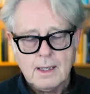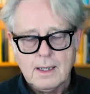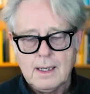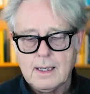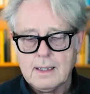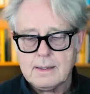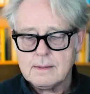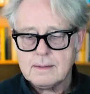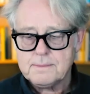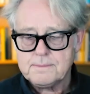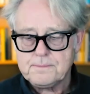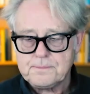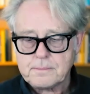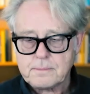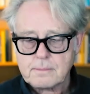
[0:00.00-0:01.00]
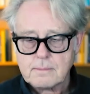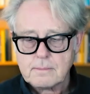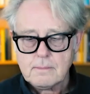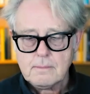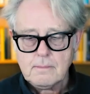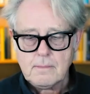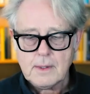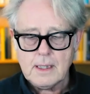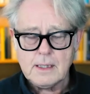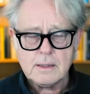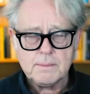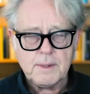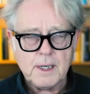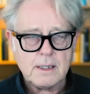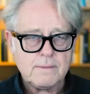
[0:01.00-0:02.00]
And it's
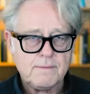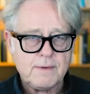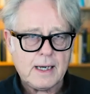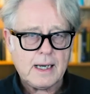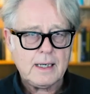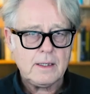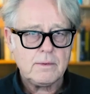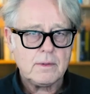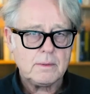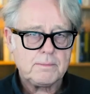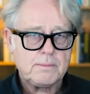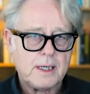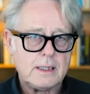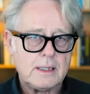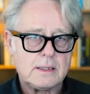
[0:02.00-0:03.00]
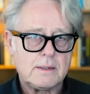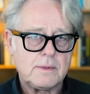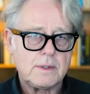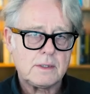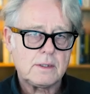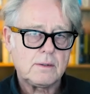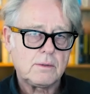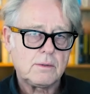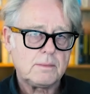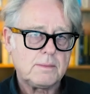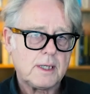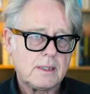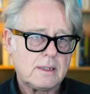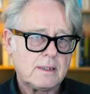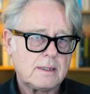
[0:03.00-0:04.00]
about value and price, and we talked
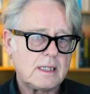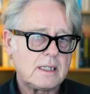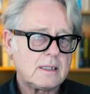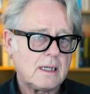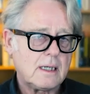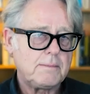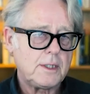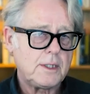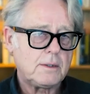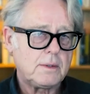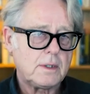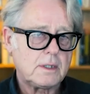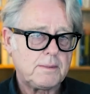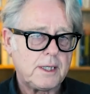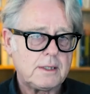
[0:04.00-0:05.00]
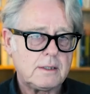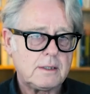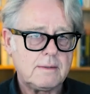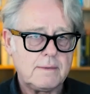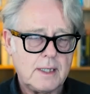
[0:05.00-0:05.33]
about things can be too expensive.